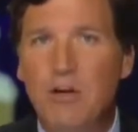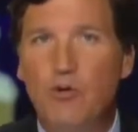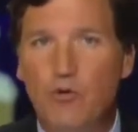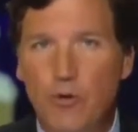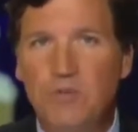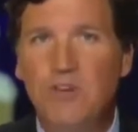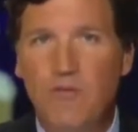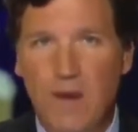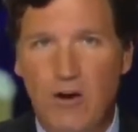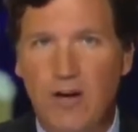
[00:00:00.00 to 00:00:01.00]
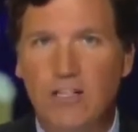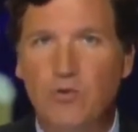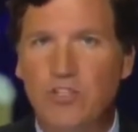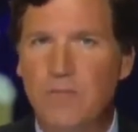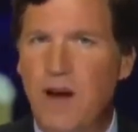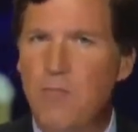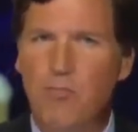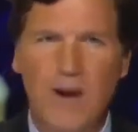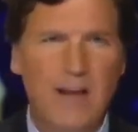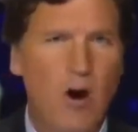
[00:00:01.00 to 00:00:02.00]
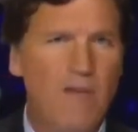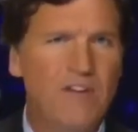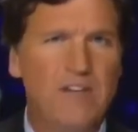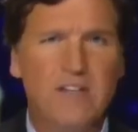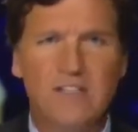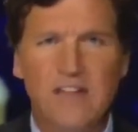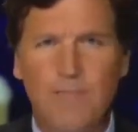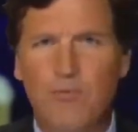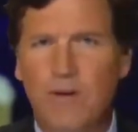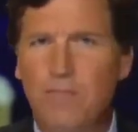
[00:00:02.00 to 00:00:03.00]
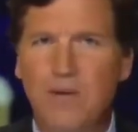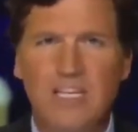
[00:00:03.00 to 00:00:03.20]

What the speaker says: that groups of Americans will somehow break off into separate,